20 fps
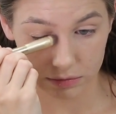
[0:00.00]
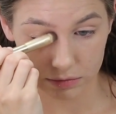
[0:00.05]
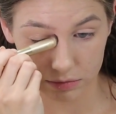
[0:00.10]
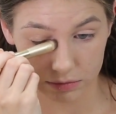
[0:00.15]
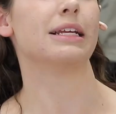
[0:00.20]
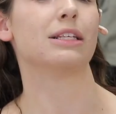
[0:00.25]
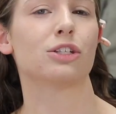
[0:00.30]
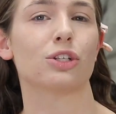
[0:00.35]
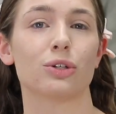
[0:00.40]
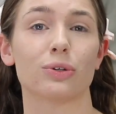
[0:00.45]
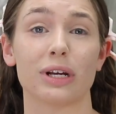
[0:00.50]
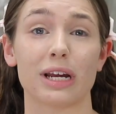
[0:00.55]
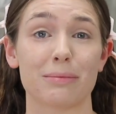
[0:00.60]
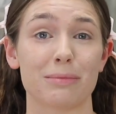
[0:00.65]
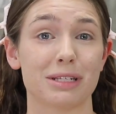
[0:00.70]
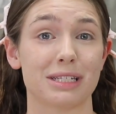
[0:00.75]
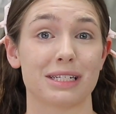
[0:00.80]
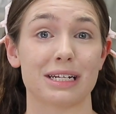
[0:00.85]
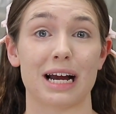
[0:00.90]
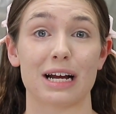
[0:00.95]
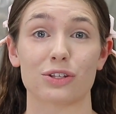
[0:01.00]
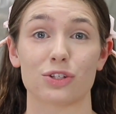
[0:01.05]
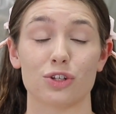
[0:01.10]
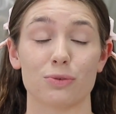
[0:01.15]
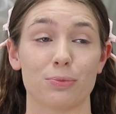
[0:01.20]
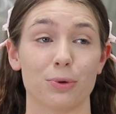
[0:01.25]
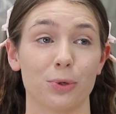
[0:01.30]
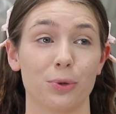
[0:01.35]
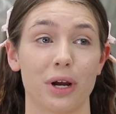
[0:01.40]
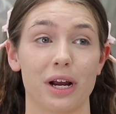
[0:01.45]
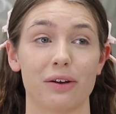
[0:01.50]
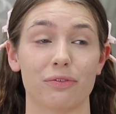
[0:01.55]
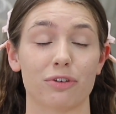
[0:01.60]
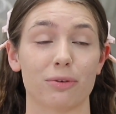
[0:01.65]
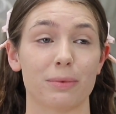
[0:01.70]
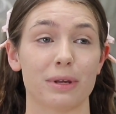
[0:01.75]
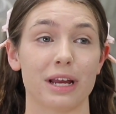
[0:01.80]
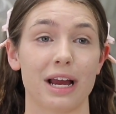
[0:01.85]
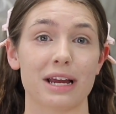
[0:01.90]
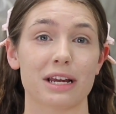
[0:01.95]
Instagram is not super great for
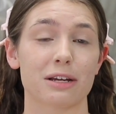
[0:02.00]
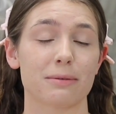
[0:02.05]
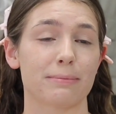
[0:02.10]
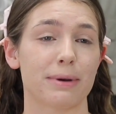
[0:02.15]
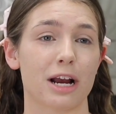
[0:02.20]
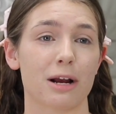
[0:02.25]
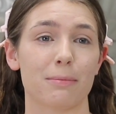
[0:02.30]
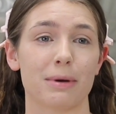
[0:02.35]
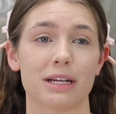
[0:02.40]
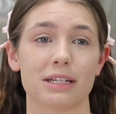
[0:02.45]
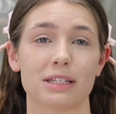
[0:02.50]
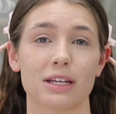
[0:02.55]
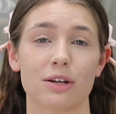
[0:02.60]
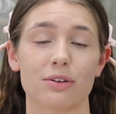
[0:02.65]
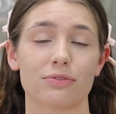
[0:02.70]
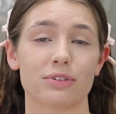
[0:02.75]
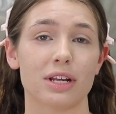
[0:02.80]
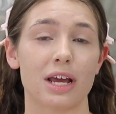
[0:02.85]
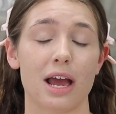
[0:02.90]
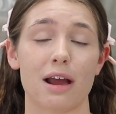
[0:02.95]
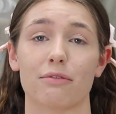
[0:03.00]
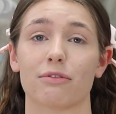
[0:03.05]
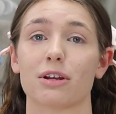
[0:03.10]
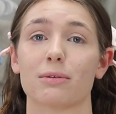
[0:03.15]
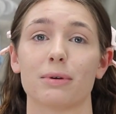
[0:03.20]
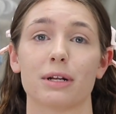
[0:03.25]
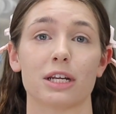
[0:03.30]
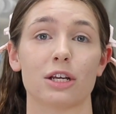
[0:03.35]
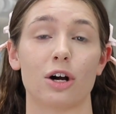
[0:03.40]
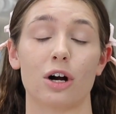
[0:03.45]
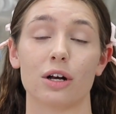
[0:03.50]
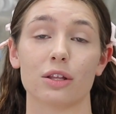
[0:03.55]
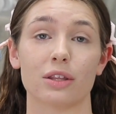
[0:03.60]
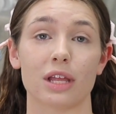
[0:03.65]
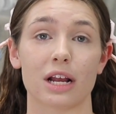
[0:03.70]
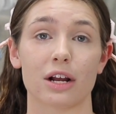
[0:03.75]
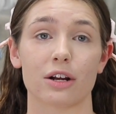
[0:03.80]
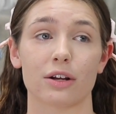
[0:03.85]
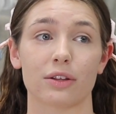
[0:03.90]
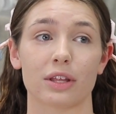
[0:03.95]
me. I compare myself to everybody on
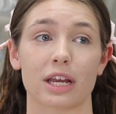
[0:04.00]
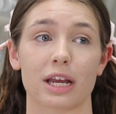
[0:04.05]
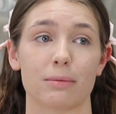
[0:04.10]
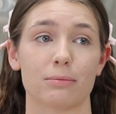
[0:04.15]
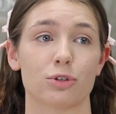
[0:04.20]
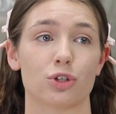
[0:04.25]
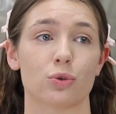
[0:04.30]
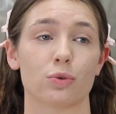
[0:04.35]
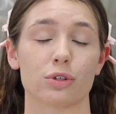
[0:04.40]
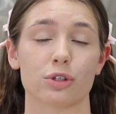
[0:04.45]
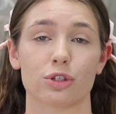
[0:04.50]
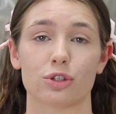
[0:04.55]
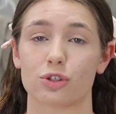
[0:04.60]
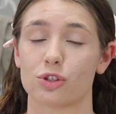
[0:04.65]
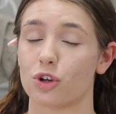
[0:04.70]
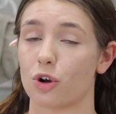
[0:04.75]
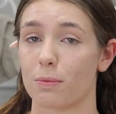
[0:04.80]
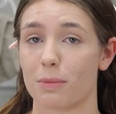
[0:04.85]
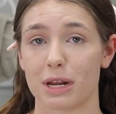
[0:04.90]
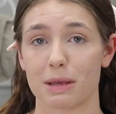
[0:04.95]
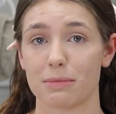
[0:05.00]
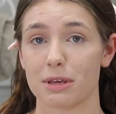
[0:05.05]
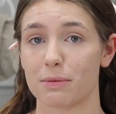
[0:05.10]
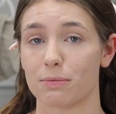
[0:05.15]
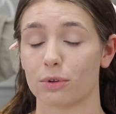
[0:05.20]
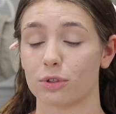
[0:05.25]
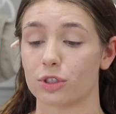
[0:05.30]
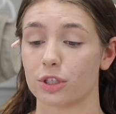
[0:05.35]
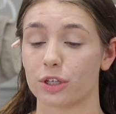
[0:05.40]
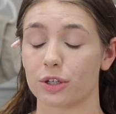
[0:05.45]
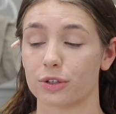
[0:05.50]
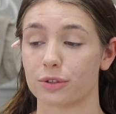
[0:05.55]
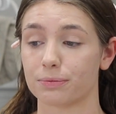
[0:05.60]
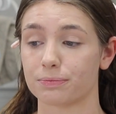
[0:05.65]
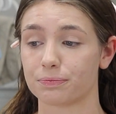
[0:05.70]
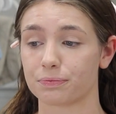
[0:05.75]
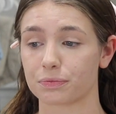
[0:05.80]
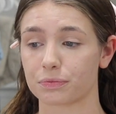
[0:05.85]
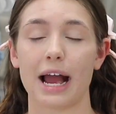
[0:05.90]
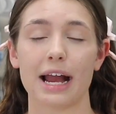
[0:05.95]
there, like I'm sure so many people
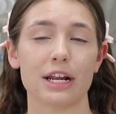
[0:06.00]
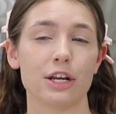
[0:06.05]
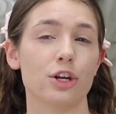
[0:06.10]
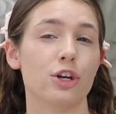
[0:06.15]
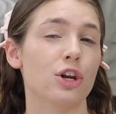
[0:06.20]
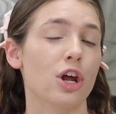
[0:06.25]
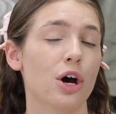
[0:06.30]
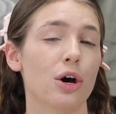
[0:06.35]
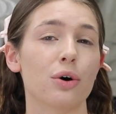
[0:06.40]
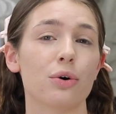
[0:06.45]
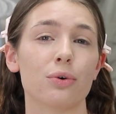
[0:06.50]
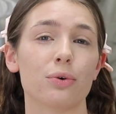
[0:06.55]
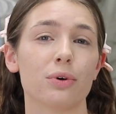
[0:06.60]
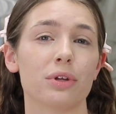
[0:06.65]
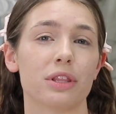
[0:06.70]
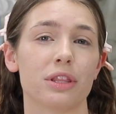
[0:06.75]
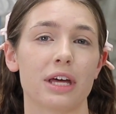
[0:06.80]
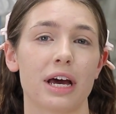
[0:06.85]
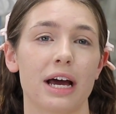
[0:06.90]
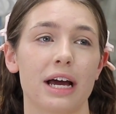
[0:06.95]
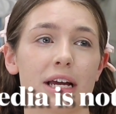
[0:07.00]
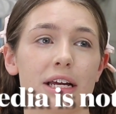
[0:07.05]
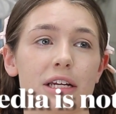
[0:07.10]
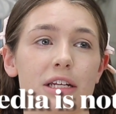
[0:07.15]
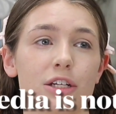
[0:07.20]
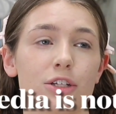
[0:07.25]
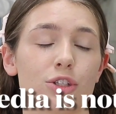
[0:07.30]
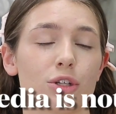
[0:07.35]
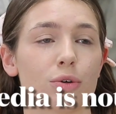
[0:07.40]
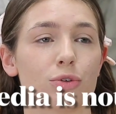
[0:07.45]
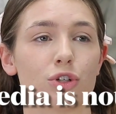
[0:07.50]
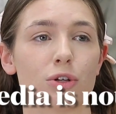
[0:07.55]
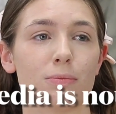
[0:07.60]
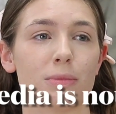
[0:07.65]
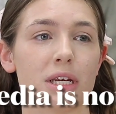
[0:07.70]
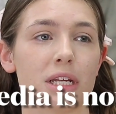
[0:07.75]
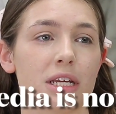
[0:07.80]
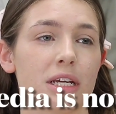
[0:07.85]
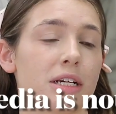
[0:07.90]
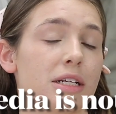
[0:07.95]
do. I know that social
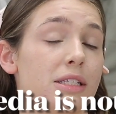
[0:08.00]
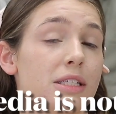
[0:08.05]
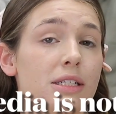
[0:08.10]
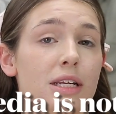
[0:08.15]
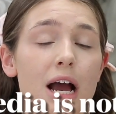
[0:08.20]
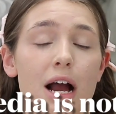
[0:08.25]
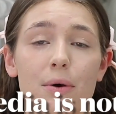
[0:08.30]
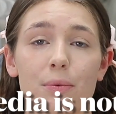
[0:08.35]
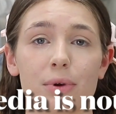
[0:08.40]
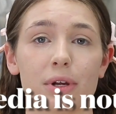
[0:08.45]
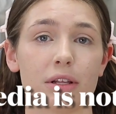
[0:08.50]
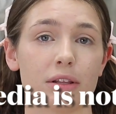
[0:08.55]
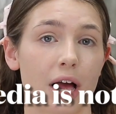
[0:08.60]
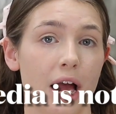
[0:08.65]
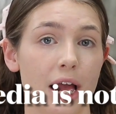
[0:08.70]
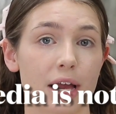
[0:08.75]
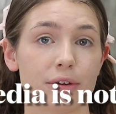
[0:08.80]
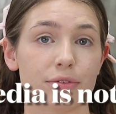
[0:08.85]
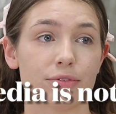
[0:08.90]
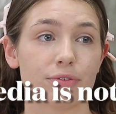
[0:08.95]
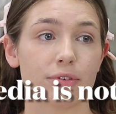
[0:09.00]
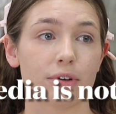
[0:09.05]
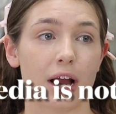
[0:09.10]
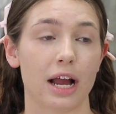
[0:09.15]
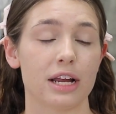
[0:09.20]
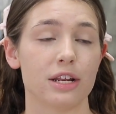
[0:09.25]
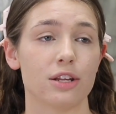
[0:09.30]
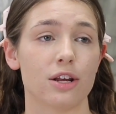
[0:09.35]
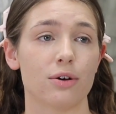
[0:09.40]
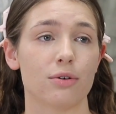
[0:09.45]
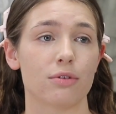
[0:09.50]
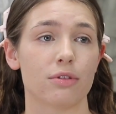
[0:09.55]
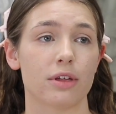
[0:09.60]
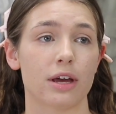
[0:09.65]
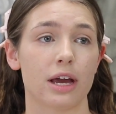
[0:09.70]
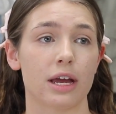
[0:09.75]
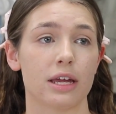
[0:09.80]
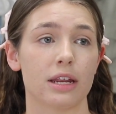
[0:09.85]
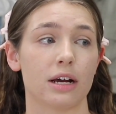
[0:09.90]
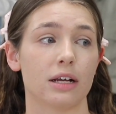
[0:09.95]
media is not real life. I know
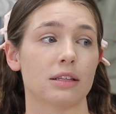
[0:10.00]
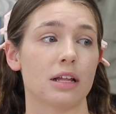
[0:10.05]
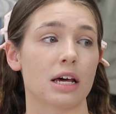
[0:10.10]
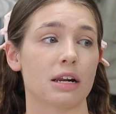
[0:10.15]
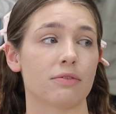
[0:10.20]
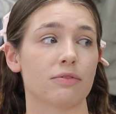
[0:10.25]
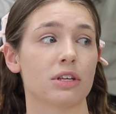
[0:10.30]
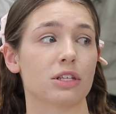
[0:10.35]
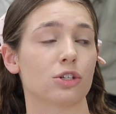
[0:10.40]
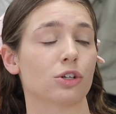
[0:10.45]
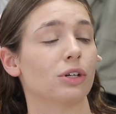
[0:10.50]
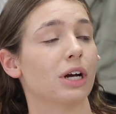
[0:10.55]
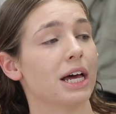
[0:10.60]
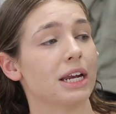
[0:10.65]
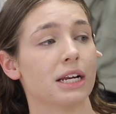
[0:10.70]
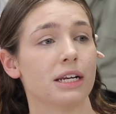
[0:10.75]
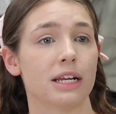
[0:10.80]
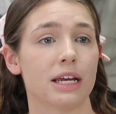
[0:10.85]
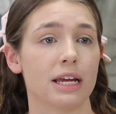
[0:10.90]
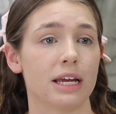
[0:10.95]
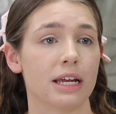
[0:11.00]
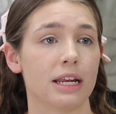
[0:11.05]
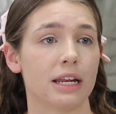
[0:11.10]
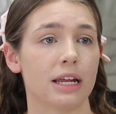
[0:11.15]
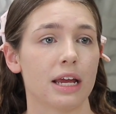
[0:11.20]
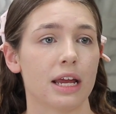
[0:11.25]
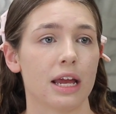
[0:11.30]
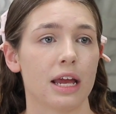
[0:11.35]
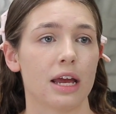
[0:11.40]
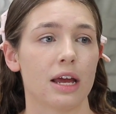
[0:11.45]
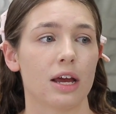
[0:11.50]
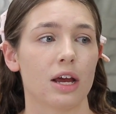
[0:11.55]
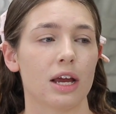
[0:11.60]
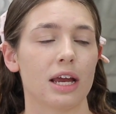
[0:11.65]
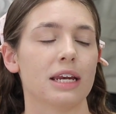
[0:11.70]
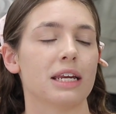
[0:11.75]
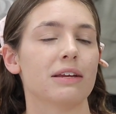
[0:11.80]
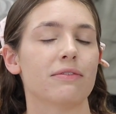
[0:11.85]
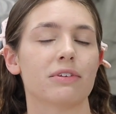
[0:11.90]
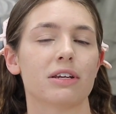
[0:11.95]
that a lot of these are edited,
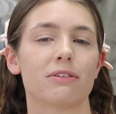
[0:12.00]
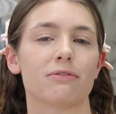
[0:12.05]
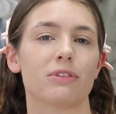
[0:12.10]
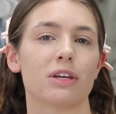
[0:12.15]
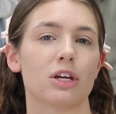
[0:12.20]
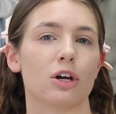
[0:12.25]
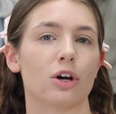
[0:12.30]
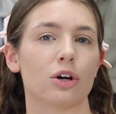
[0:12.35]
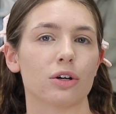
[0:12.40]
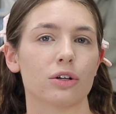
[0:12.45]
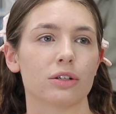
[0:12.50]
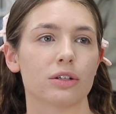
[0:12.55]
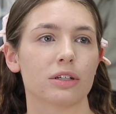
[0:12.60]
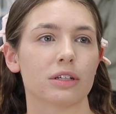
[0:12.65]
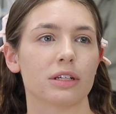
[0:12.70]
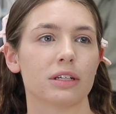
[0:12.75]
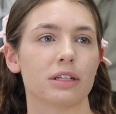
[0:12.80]
and even if they aren't,